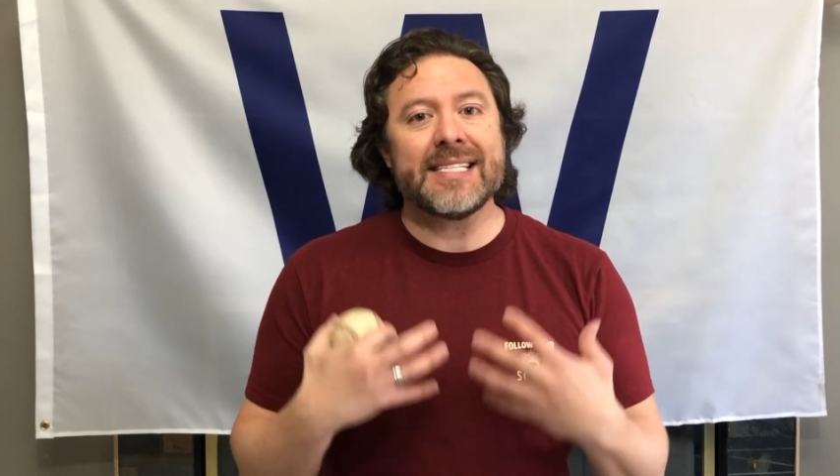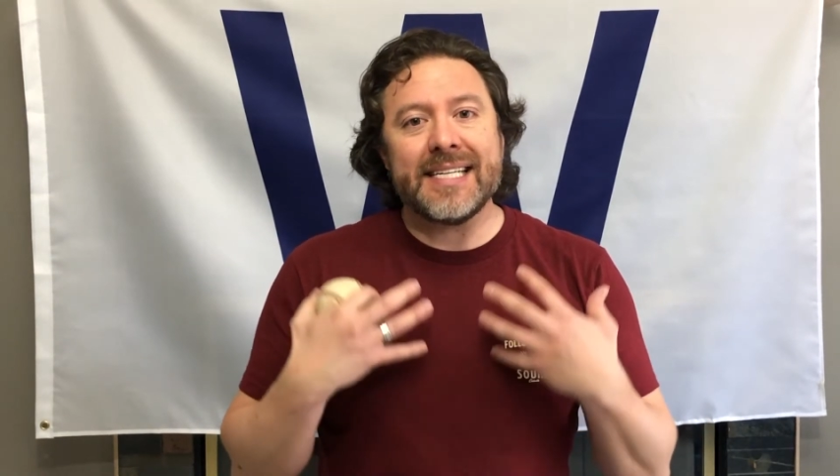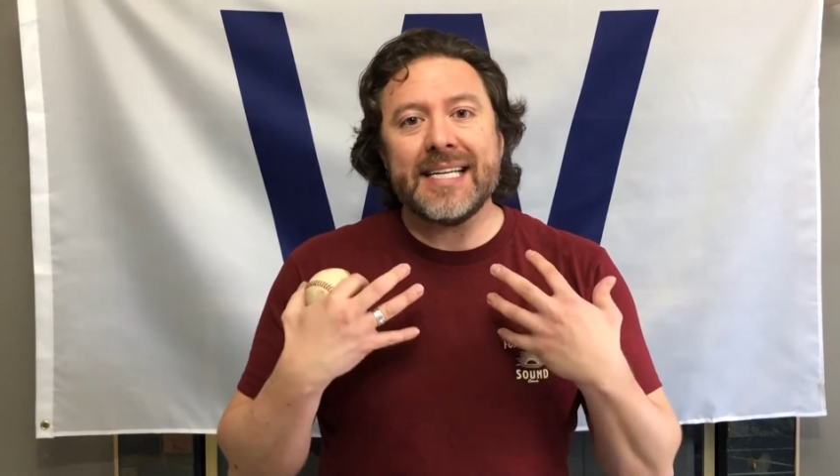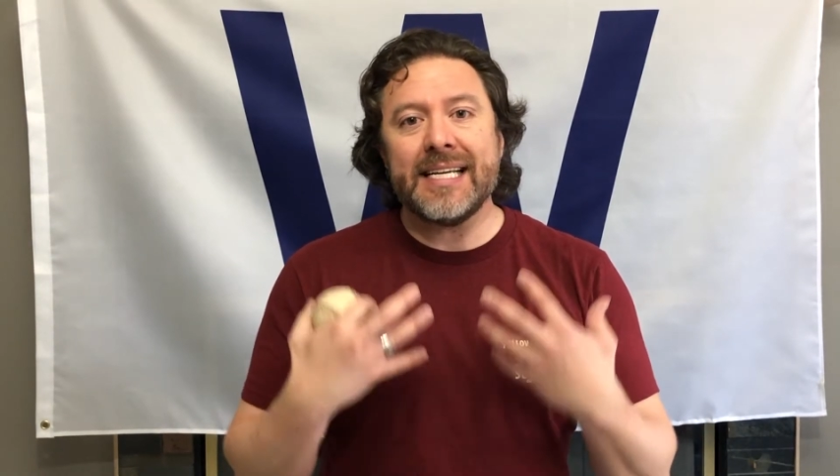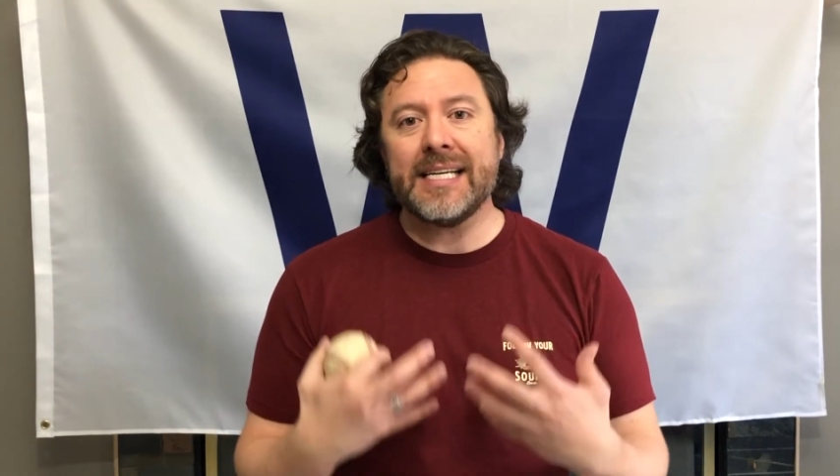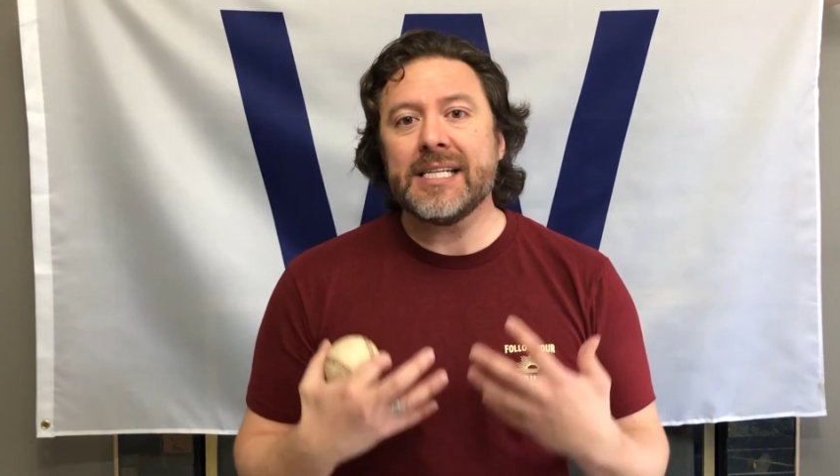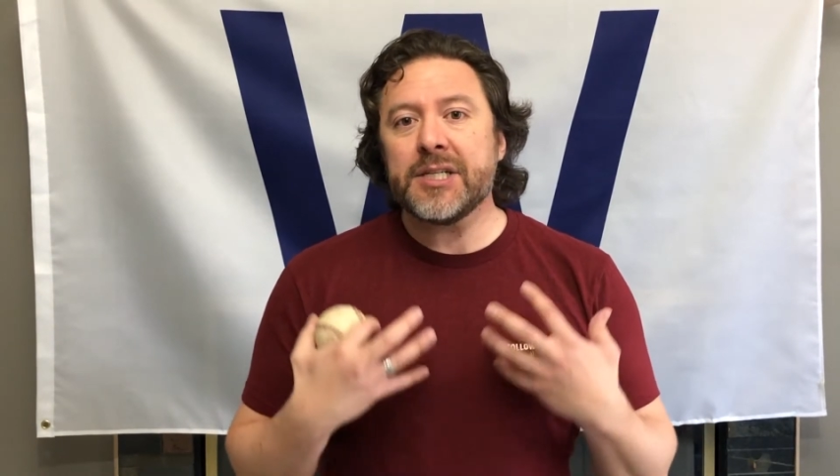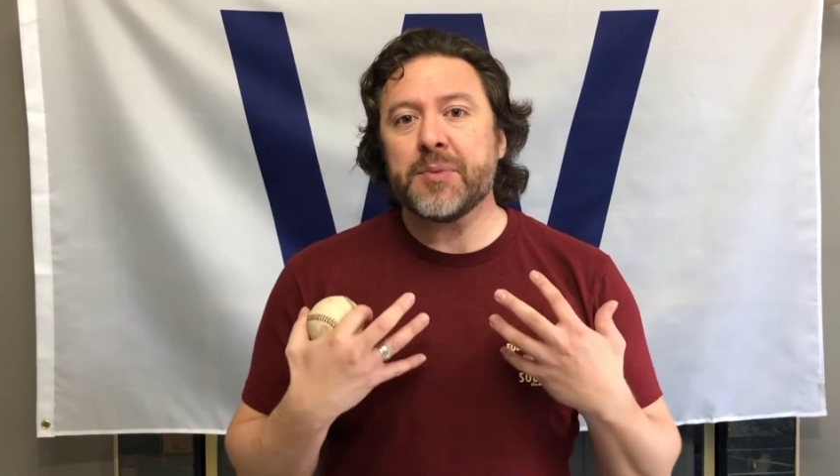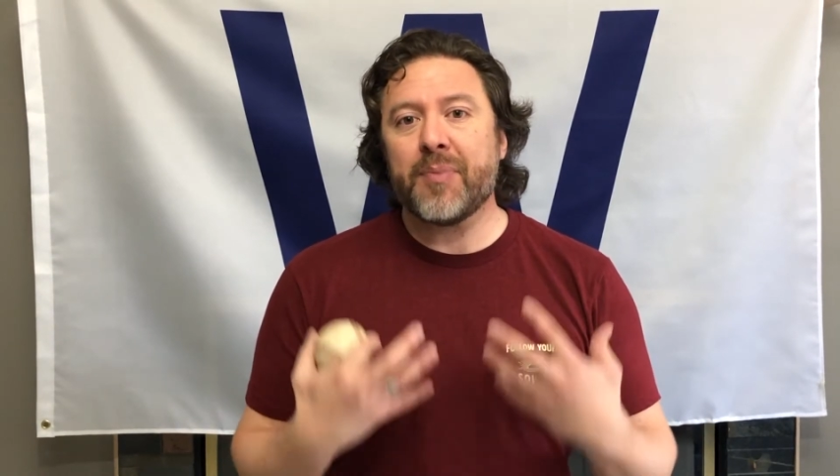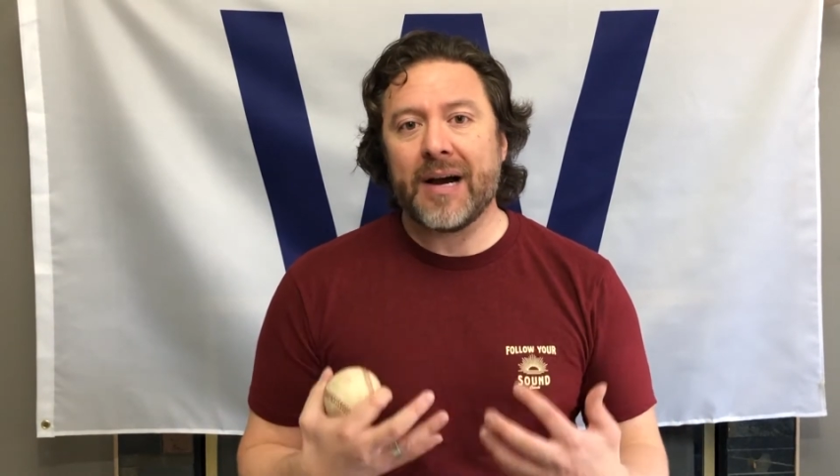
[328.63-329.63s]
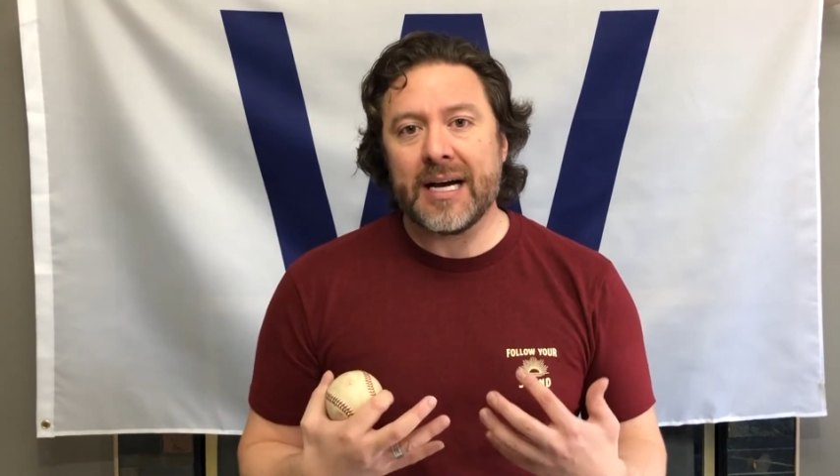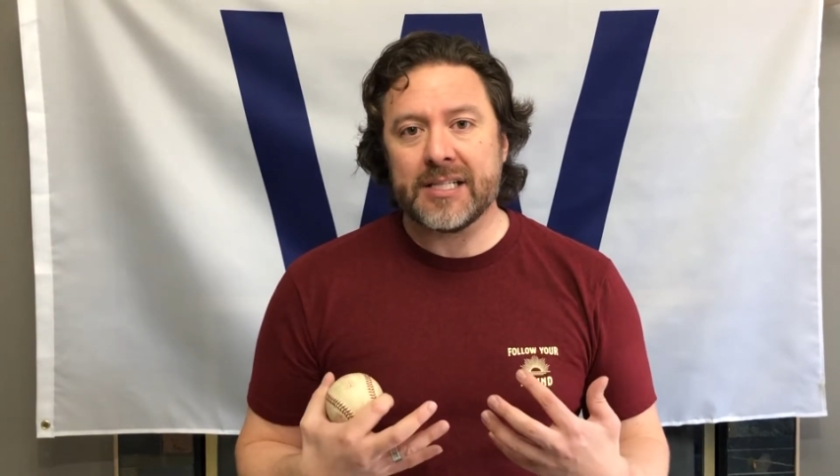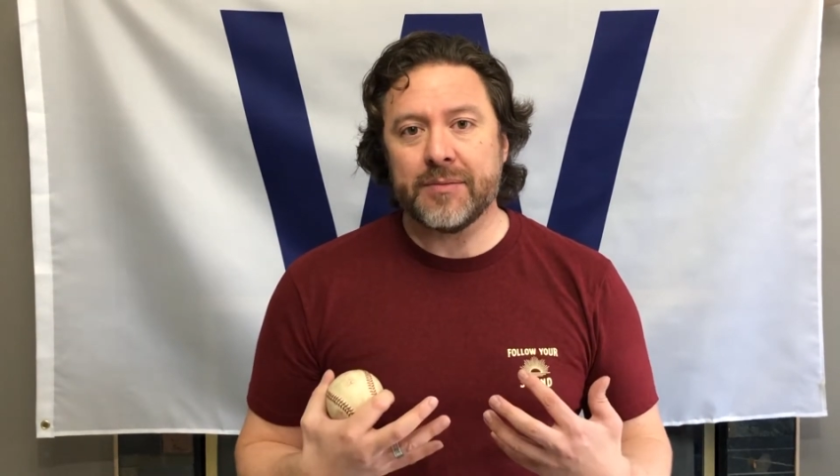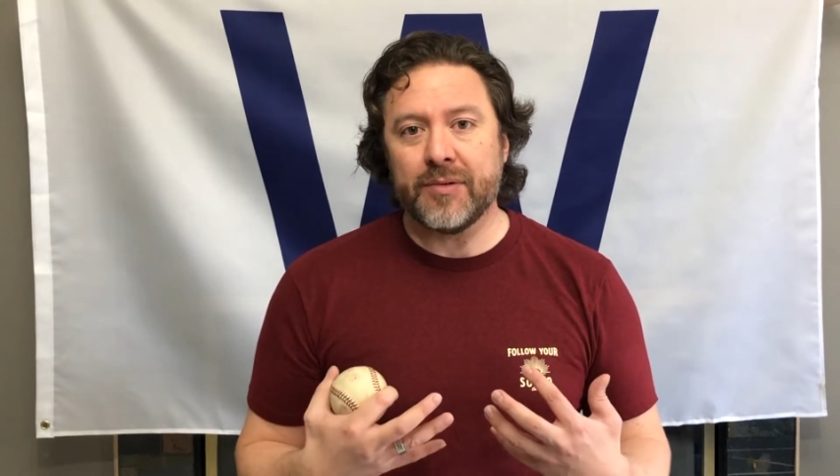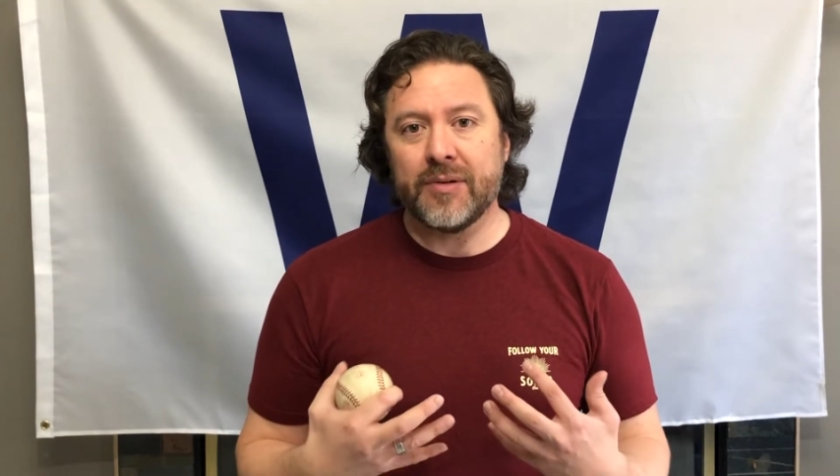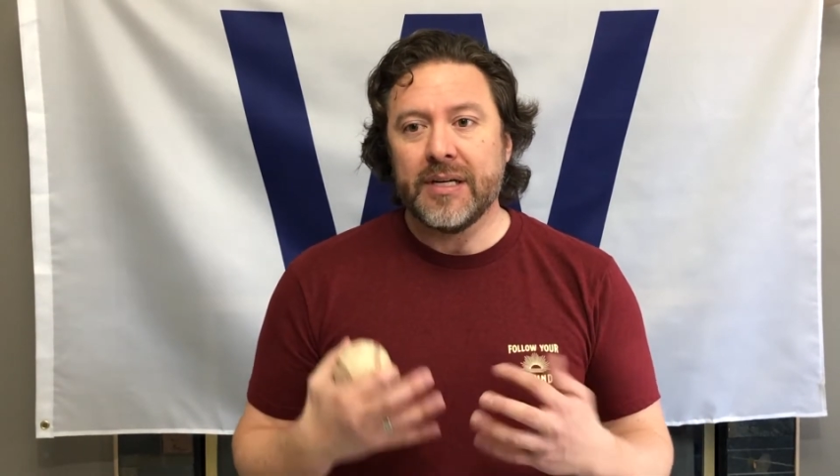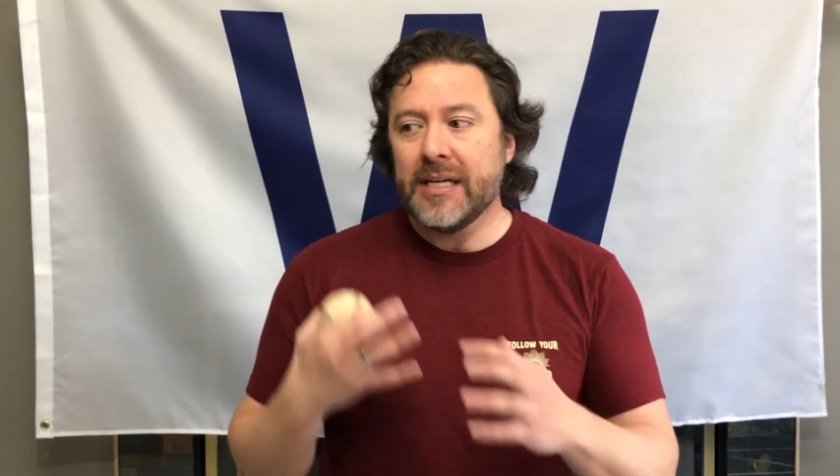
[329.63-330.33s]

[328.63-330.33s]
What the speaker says: it is possible